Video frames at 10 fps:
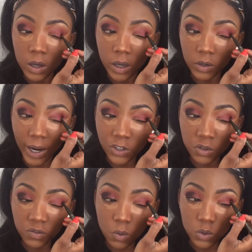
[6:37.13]
It
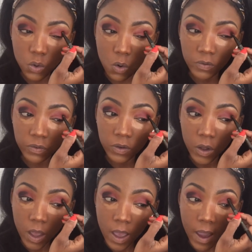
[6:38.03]
actually falls off.
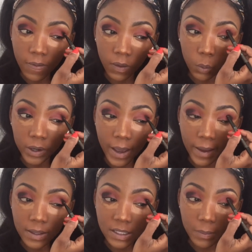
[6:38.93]
And then what
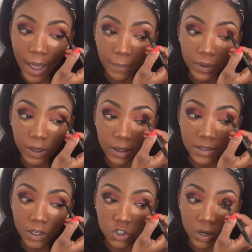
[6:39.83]
ends up happening is
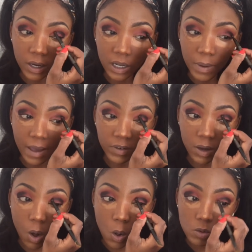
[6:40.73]
that you end up having
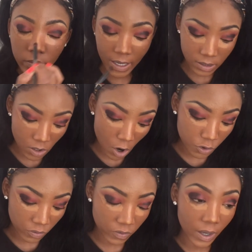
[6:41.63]
a whole mess on
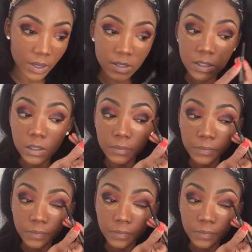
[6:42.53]
your face